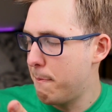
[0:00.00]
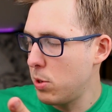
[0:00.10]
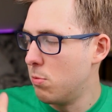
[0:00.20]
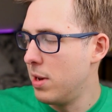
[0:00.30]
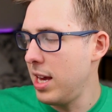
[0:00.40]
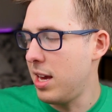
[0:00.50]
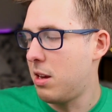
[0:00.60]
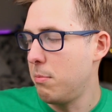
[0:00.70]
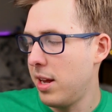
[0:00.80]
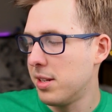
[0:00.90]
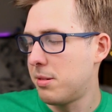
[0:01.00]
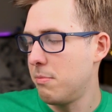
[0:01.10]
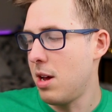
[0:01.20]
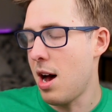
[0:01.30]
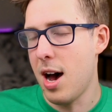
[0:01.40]
Boom, ich means
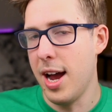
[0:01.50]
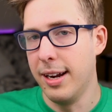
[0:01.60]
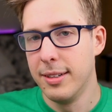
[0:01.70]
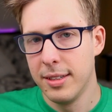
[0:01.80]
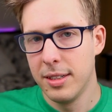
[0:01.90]
I.